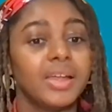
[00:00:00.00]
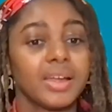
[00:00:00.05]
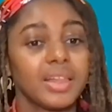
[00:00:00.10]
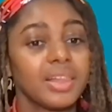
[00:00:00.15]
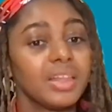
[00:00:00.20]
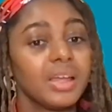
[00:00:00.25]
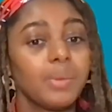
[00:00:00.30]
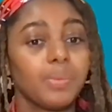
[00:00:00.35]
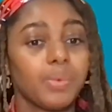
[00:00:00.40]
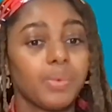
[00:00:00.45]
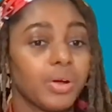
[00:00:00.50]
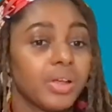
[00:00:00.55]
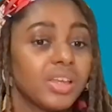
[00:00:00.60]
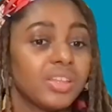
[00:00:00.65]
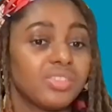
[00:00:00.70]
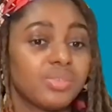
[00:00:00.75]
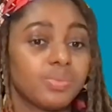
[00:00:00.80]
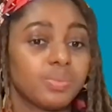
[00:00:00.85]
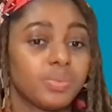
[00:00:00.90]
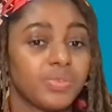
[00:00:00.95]

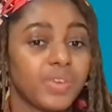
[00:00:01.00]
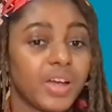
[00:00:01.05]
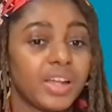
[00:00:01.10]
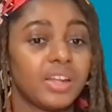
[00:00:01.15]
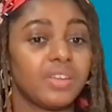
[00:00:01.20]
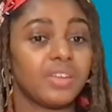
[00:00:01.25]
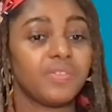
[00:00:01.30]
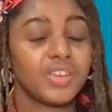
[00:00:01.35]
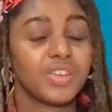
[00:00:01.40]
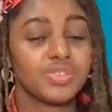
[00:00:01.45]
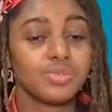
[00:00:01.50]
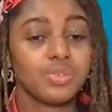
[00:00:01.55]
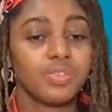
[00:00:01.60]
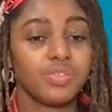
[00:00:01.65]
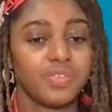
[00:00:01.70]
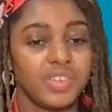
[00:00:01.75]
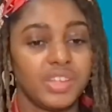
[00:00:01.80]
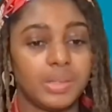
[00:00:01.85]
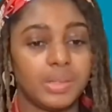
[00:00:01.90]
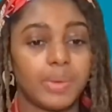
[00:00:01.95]
Clairvoyance provided
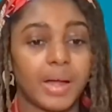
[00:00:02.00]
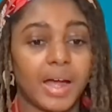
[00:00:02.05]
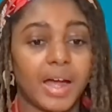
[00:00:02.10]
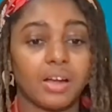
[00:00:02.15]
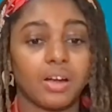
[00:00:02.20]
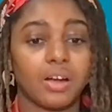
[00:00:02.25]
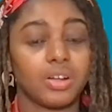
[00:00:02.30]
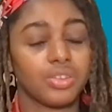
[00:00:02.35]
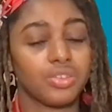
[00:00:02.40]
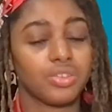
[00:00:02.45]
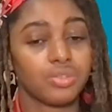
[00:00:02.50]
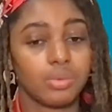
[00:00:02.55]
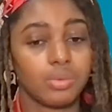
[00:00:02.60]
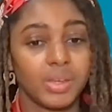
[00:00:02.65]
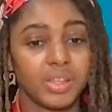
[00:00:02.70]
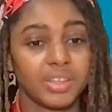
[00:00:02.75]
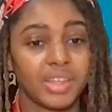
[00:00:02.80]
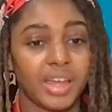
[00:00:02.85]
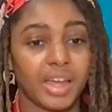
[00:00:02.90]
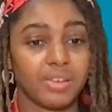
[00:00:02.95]
visual feedback on
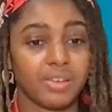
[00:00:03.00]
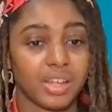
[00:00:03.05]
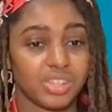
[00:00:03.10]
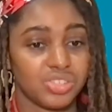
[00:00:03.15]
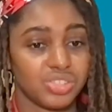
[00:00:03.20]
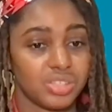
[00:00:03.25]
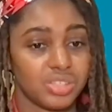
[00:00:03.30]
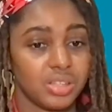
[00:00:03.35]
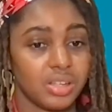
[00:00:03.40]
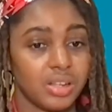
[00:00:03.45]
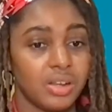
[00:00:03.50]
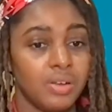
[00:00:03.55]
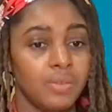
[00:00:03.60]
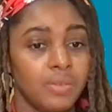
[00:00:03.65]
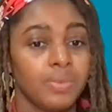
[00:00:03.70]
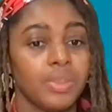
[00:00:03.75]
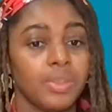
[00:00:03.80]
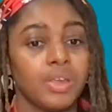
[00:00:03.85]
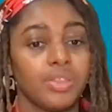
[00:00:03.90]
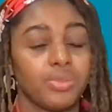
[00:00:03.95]
swimming direction
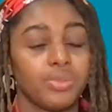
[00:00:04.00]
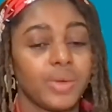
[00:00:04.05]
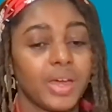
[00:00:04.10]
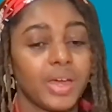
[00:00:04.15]
through